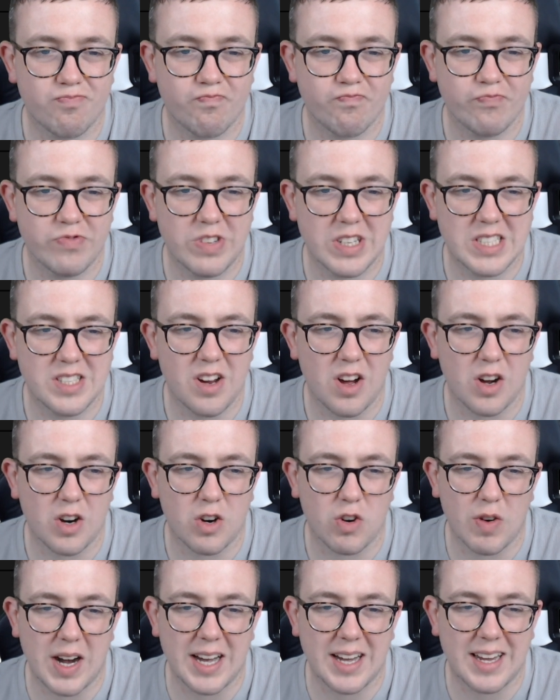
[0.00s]
it's not a
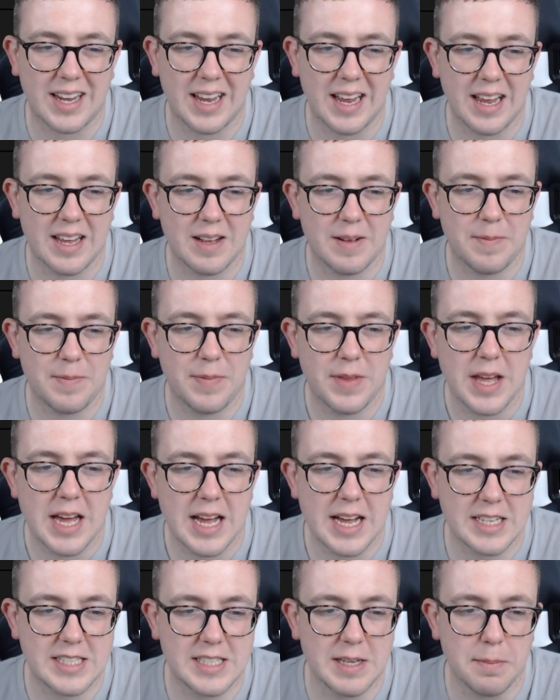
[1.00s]
great kit.
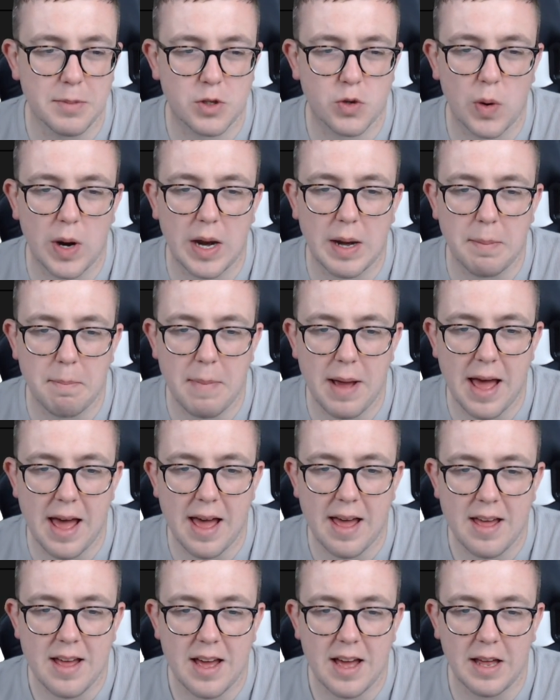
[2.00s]
It's in between meh
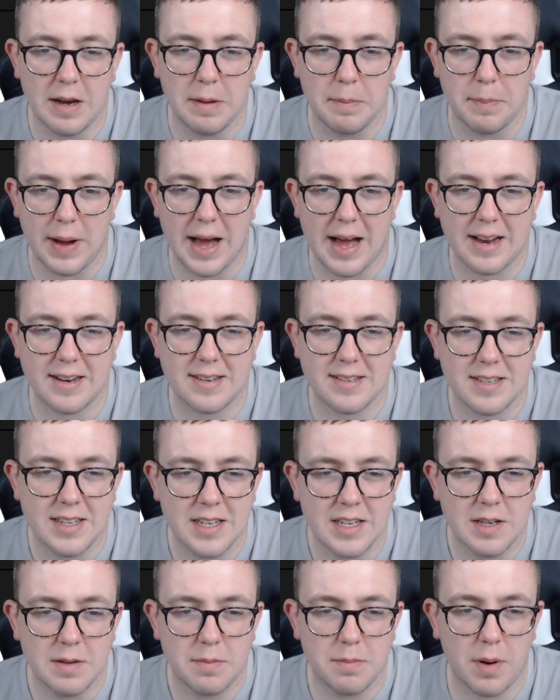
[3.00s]
and bad,
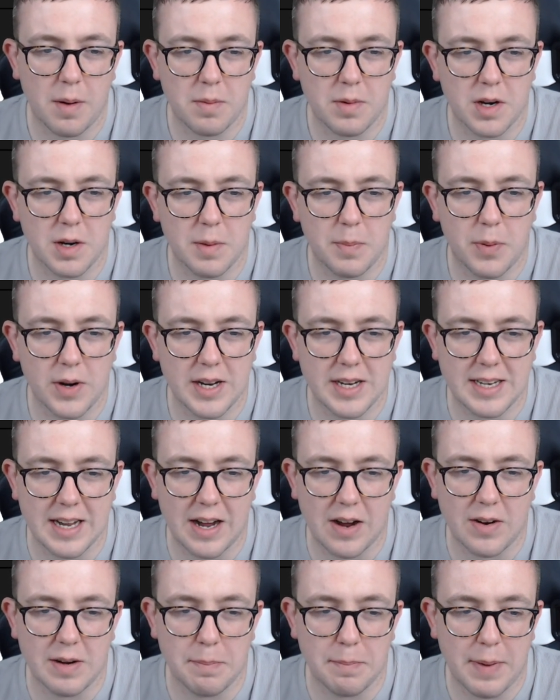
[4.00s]
but I'm going to put it
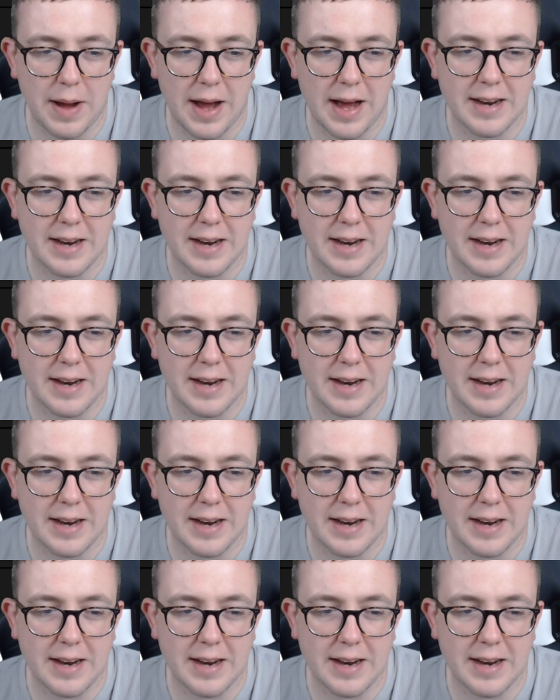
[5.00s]
down in bad.